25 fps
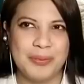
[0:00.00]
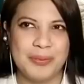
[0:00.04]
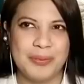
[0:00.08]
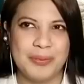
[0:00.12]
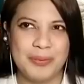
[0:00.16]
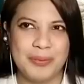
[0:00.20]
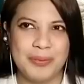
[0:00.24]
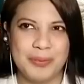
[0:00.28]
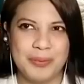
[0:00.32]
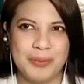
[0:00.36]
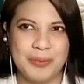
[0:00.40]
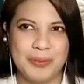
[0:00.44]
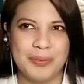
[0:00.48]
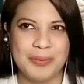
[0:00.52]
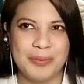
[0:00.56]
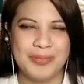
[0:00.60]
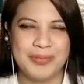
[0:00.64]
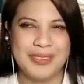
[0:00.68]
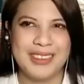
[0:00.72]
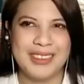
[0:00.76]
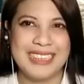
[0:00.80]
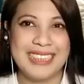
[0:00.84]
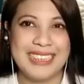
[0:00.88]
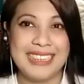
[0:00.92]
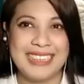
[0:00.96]

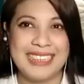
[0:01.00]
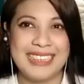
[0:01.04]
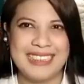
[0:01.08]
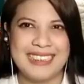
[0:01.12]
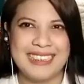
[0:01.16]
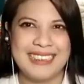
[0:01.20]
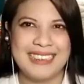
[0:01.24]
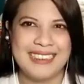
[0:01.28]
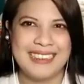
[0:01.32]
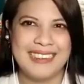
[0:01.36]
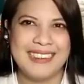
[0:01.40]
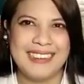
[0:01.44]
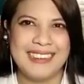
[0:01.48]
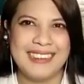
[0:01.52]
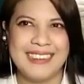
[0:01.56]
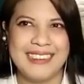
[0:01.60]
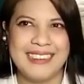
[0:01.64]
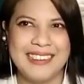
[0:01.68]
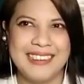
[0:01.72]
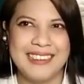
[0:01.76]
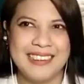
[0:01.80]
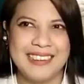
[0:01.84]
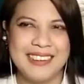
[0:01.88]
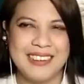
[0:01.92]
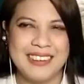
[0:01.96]

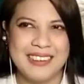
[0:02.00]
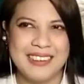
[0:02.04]
The person shown says nothing.